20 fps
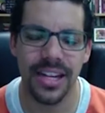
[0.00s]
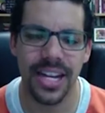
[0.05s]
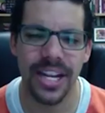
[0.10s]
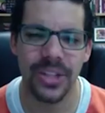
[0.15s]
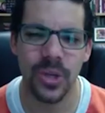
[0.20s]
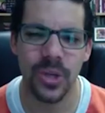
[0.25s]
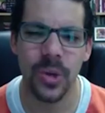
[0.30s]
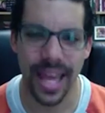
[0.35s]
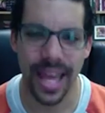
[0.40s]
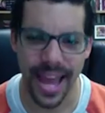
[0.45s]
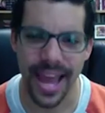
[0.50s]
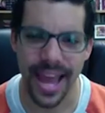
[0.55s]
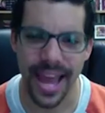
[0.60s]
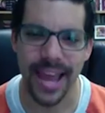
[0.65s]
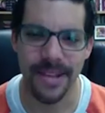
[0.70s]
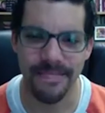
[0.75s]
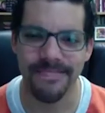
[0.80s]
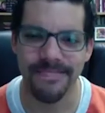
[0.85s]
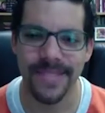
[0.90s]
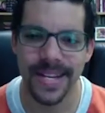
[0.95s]
it's
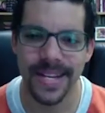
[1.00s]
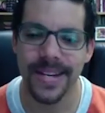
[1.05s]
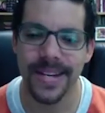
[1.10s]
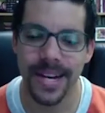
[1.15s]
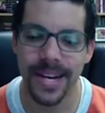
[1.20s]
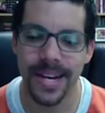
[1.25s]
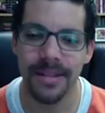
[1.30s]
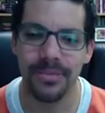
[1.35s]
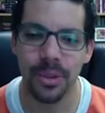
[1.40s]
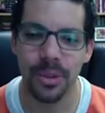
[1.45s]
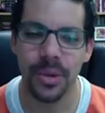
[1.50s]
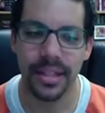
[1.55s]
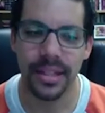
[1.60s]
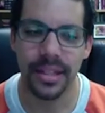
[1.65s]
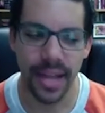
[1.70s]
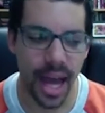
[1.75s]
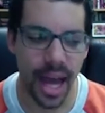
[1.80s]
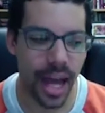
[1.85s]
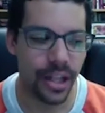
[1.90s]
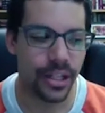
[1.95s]
okay to
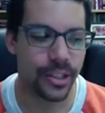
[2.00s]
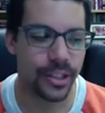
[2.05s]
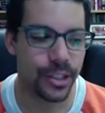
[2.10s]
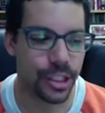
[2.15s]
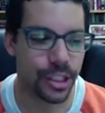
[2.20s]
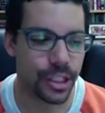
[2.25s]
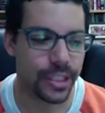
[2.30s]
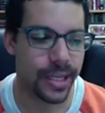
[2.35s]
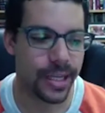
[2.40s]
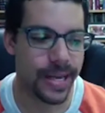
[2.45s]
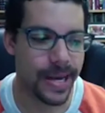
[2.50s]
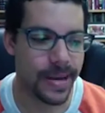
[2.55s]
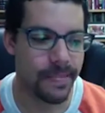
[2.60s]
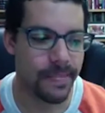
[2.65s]
acknowledge